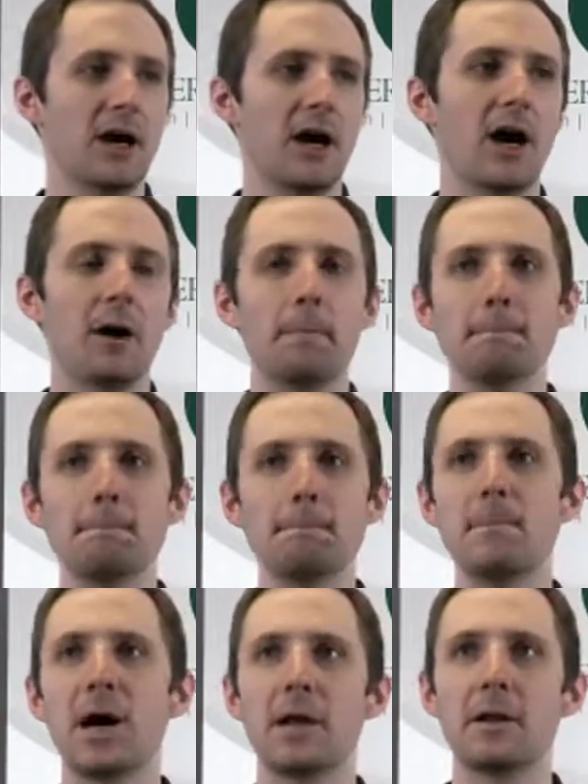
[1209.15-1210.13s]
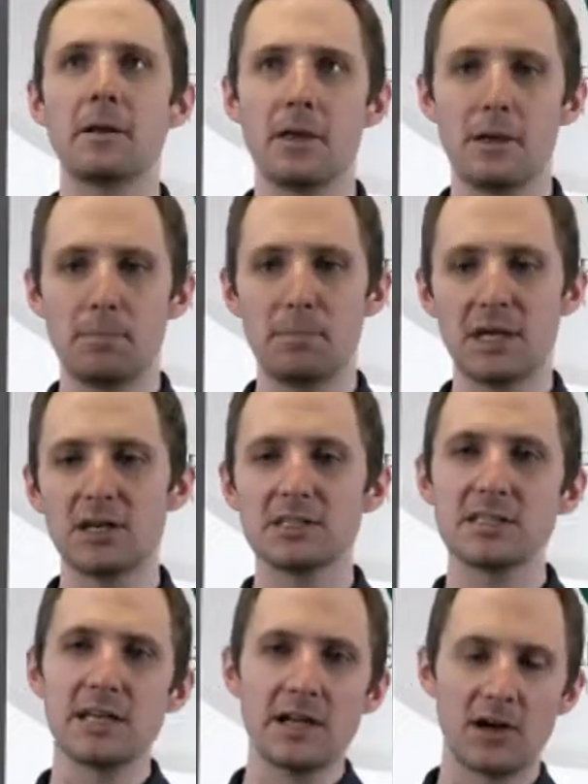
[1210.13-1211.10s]
But
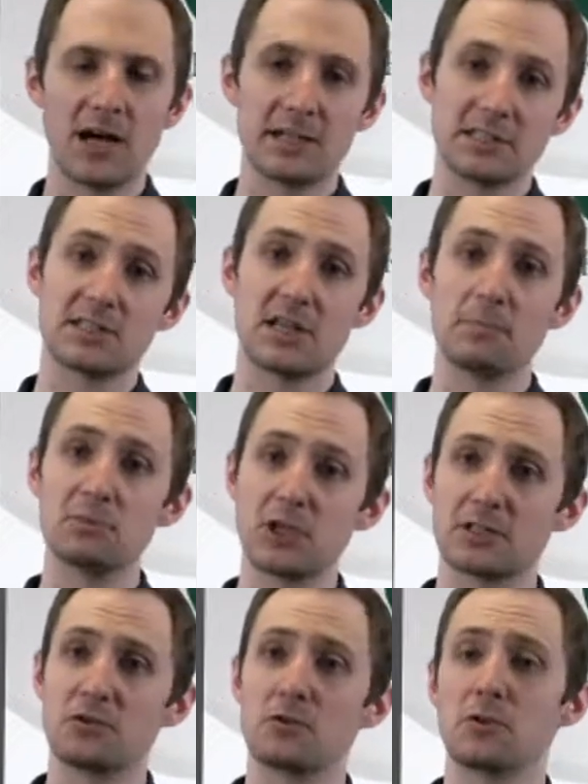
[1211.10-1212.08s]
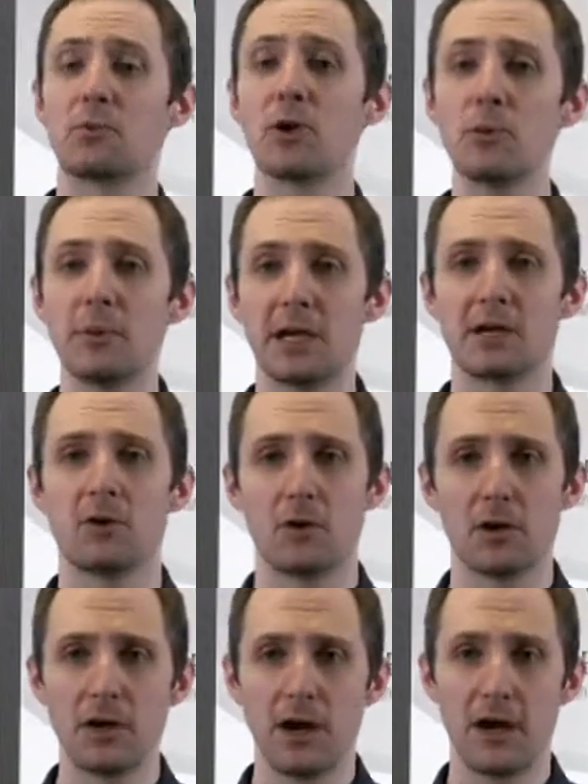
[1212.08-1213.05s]
because they are not subject to the probate
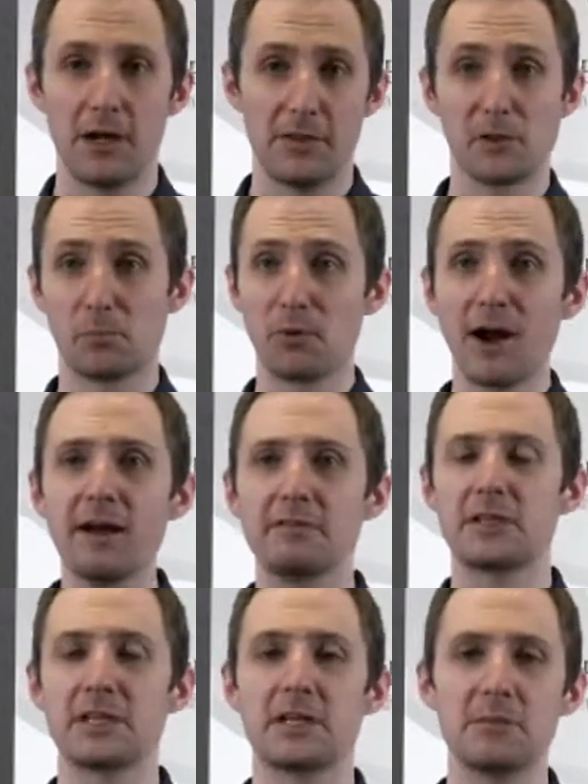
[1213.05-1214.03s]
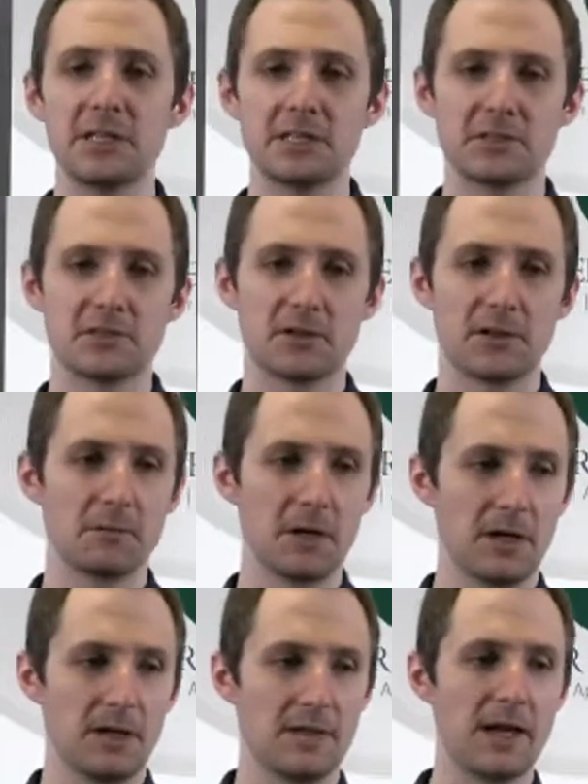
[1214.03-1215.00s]
court, they're privately administered.
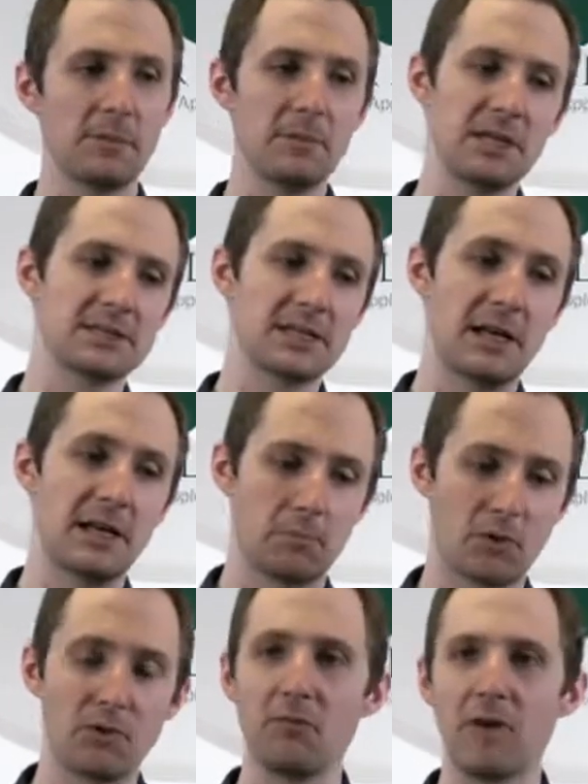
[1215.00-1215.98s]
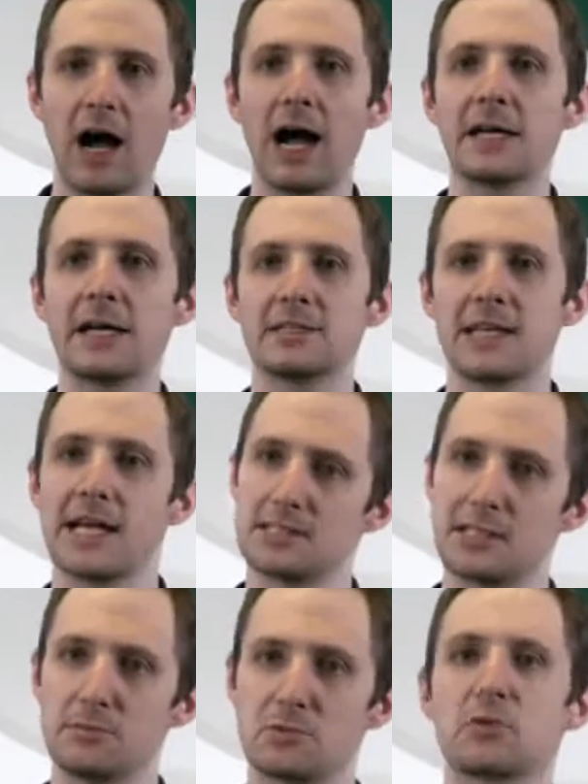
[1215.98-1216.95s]
That means that it provides that
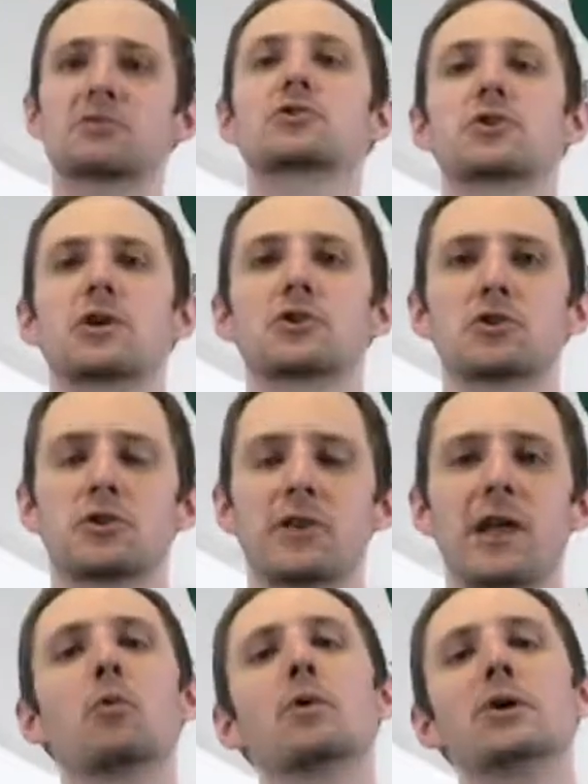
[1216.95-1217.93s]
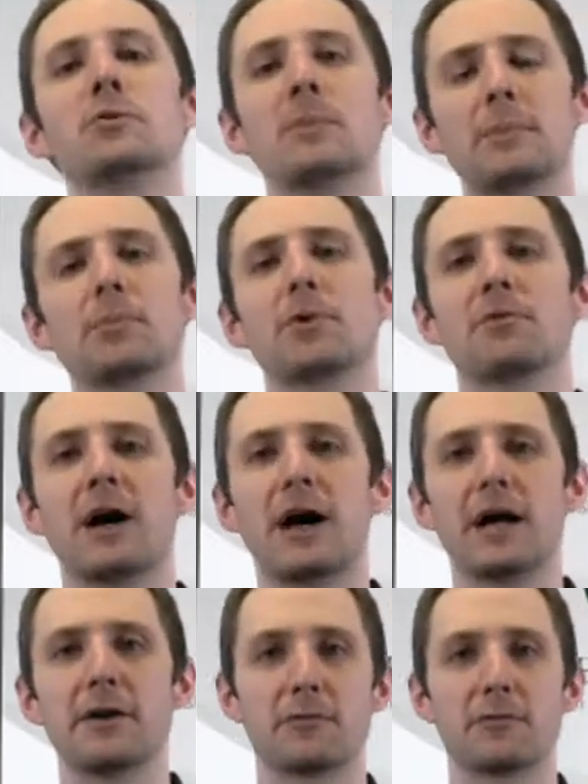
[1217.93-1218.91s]
same sort of structure that a will might
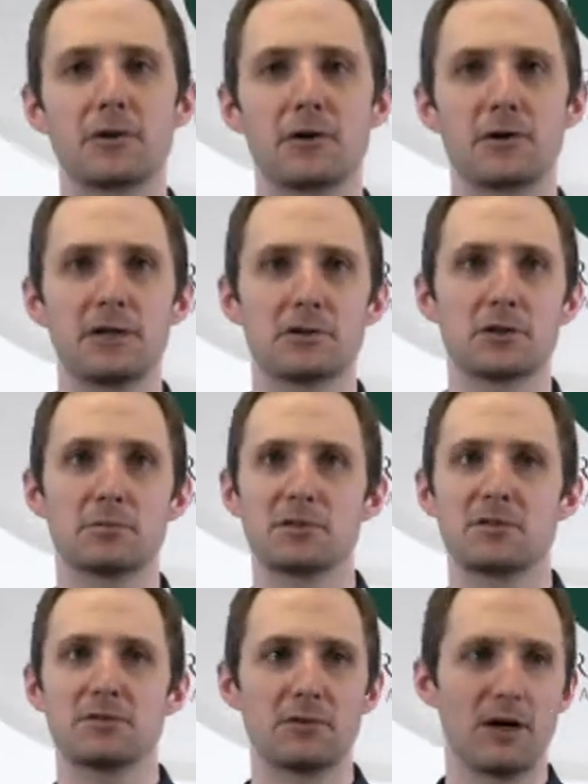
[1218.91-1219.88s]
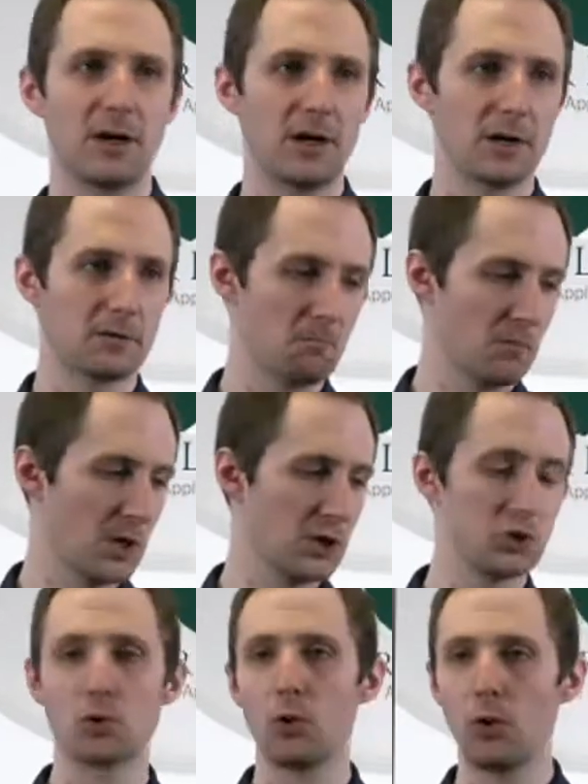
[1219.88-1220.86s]
provide in terms of
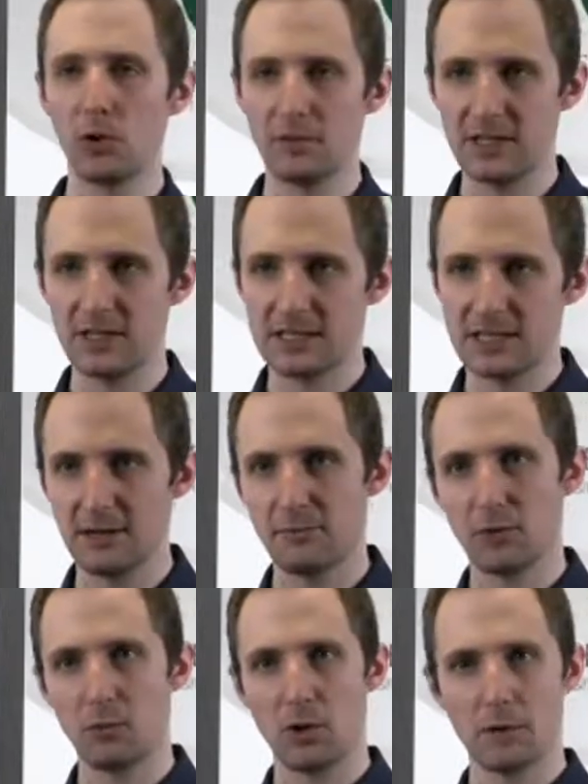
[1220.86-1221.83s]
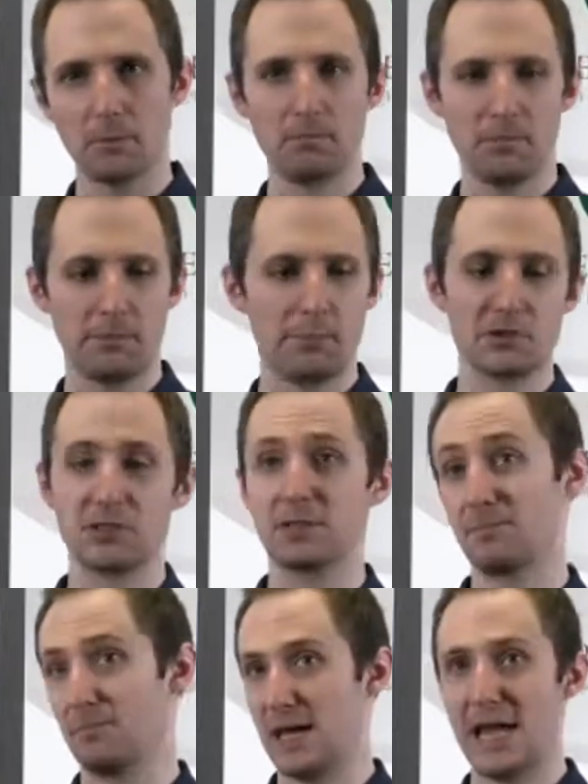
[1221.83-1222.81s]
control of the estate for one person to
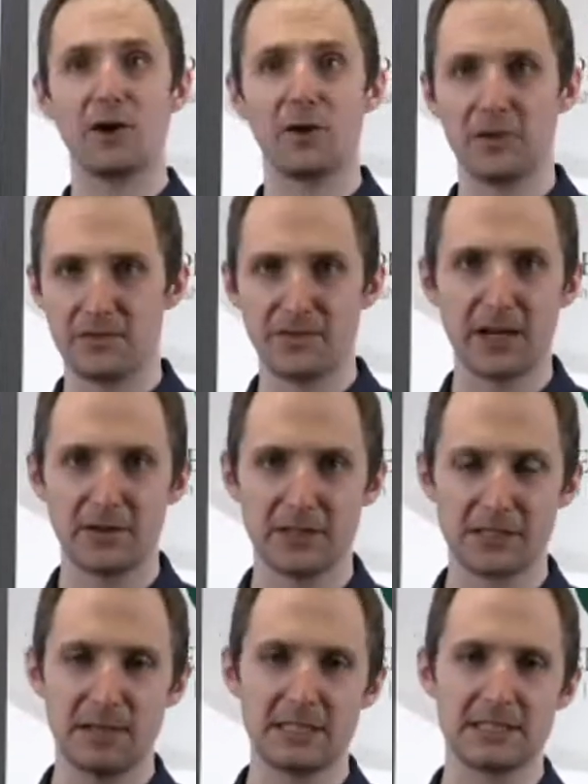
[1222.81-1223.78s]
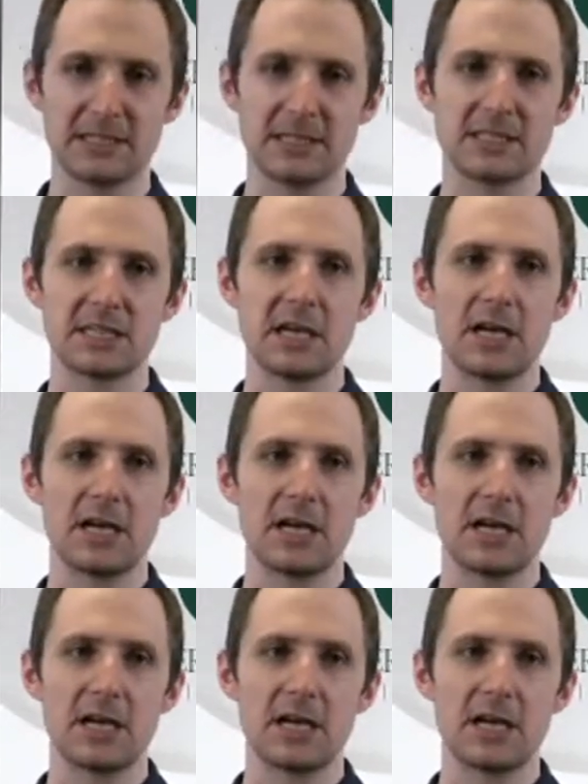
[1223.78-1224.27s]
pay all the final expenses.